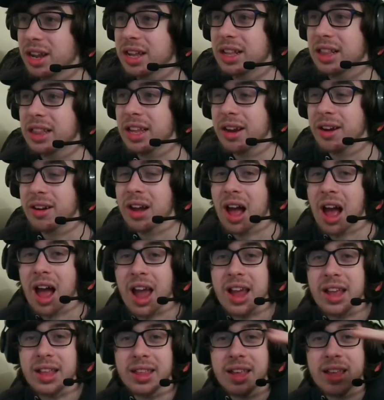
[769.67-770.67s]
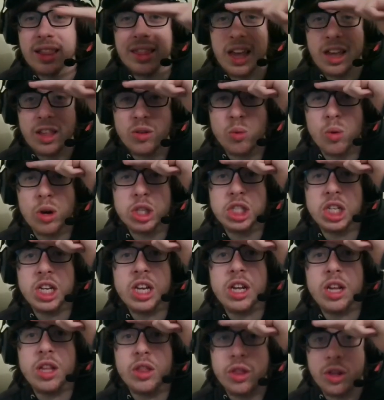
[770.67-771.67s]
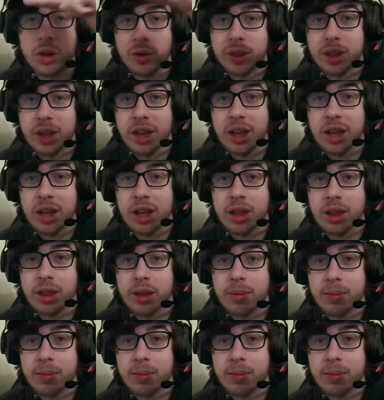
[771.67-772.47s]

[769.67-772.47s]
Later guys, thanks for watching, deuces.